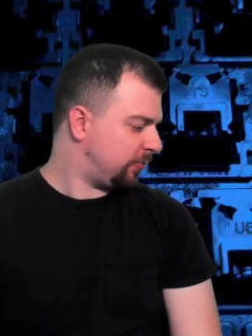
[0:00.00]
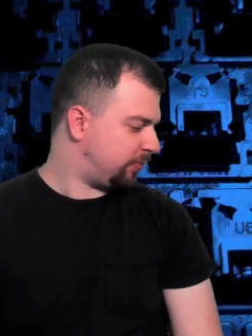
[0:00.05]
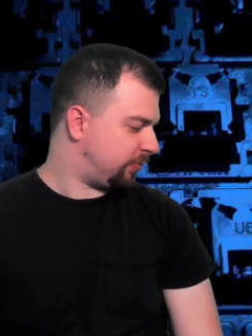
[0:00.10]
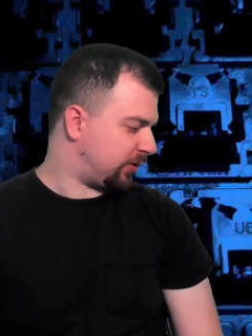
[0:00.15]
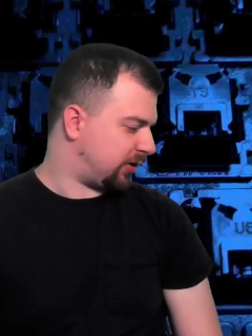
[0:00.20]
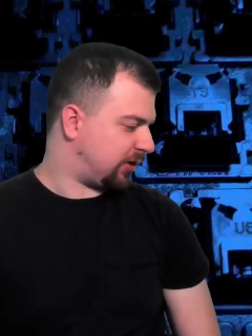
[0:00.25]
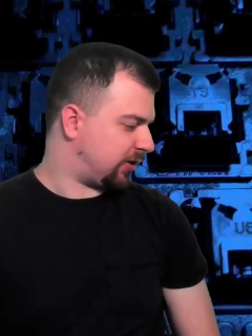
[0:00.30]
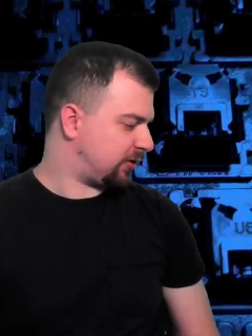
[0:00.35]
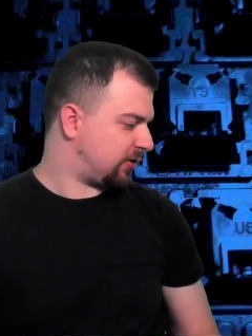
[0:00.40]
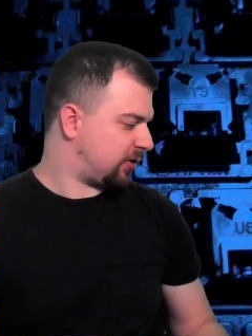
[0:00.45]

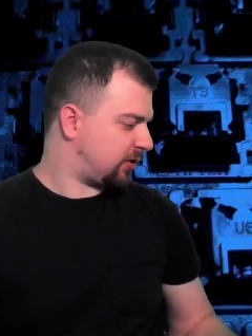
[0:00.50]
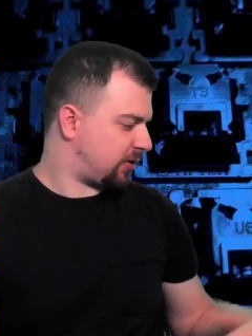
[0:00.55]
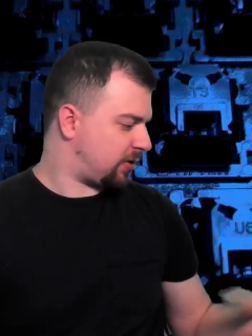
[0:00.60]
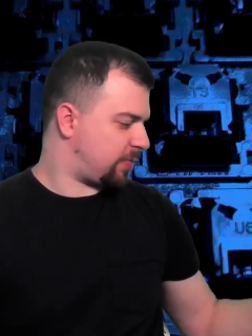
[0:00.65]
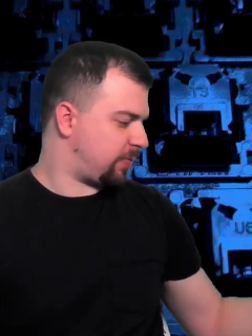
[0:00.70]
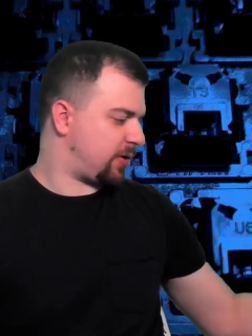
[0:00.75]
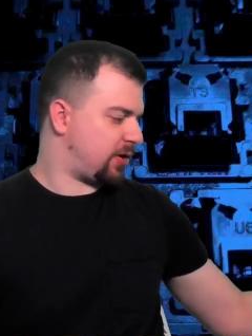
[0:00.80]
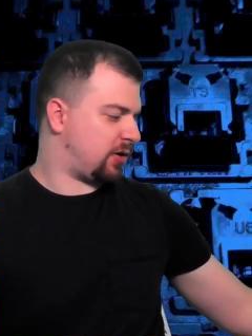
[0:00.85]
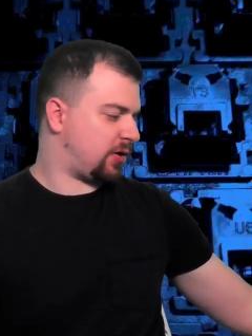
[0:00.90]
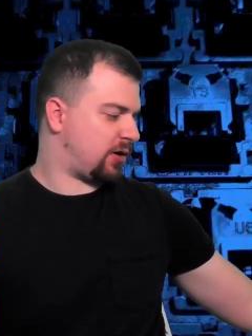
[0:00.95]
But
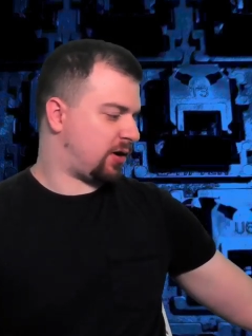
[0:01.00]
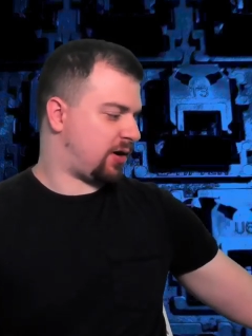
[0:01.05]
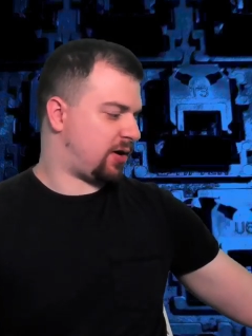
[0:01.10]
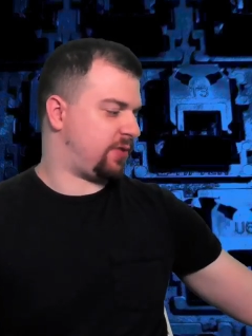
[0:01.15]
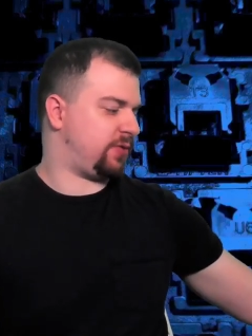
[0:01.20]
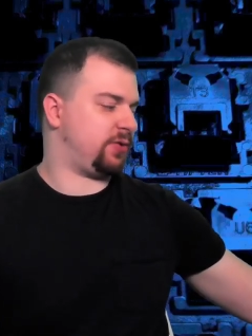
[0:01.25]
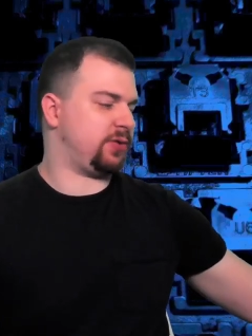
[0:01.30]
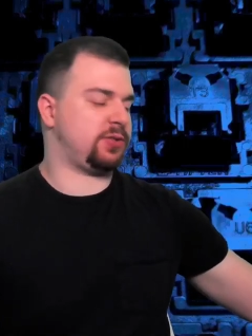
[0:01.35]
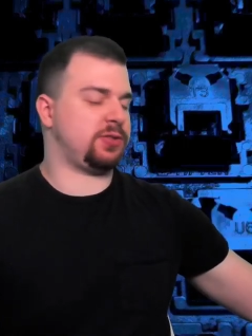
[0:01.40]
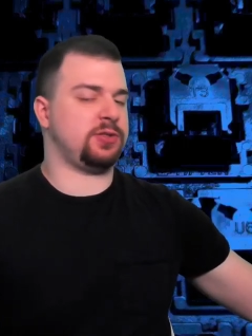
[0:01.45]
then
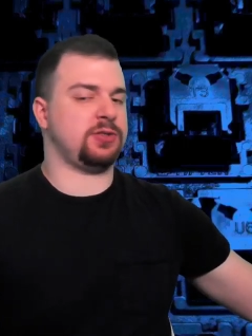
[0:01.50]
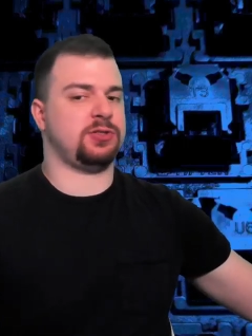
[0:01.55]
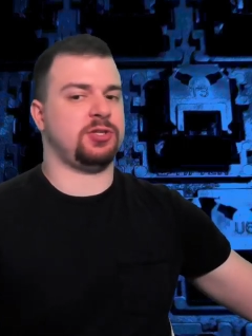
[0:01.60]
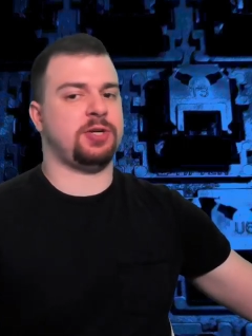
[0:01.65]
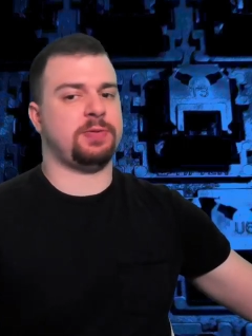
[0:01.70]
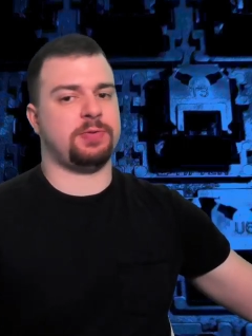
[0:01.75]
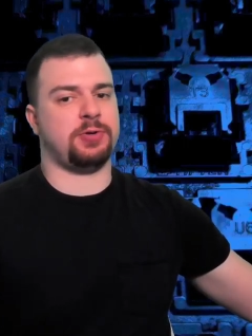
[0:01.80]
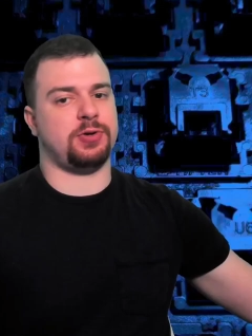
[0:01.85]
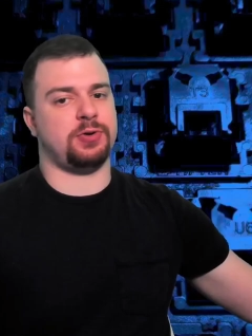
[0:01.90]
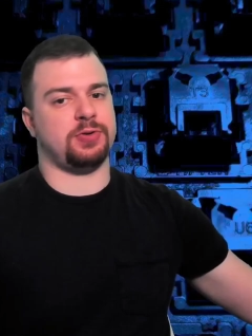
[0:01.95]
beyond just the
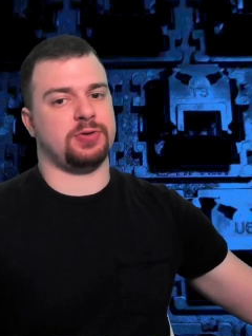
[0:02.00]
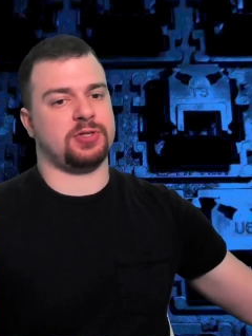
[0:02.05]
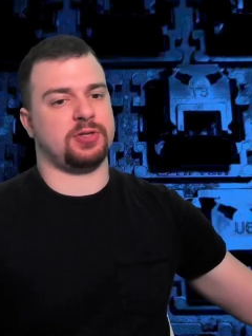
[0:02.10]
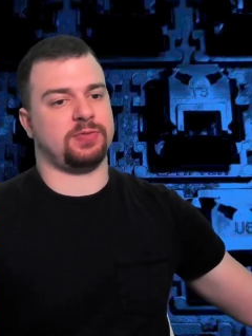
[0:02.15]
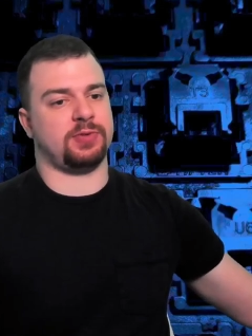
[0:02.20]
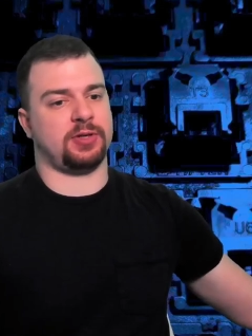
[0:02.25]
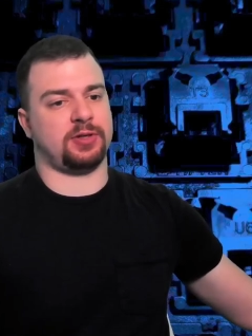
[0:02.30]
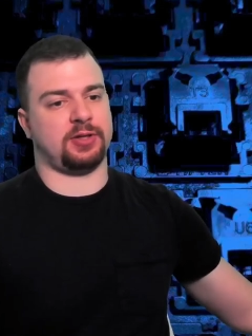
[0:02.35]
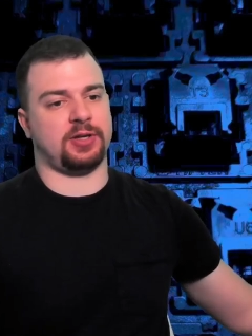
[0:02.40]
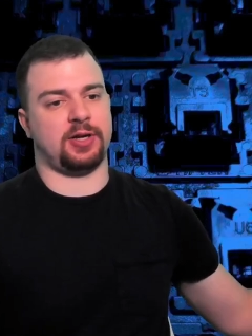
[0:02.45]
GPU and
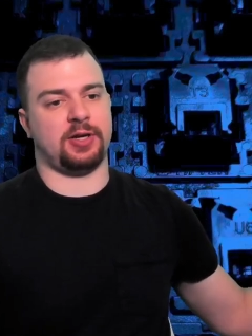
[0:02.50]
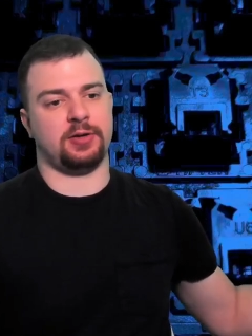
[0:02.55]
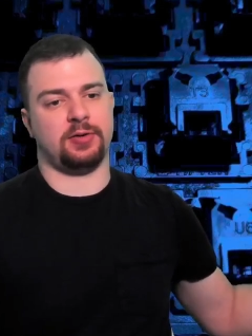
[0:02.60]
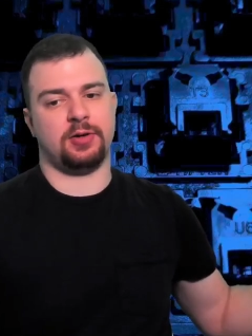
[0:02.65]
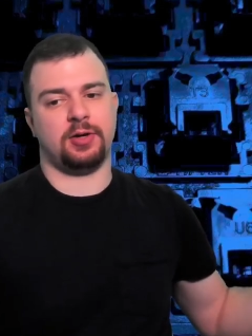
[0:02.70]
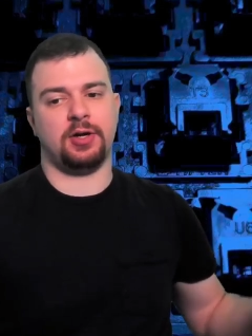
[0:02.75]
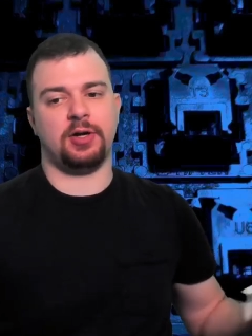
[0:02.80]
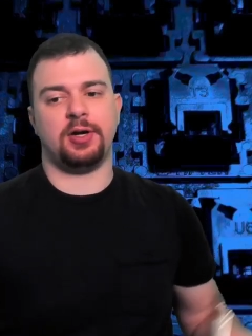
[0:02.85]
stuff like that,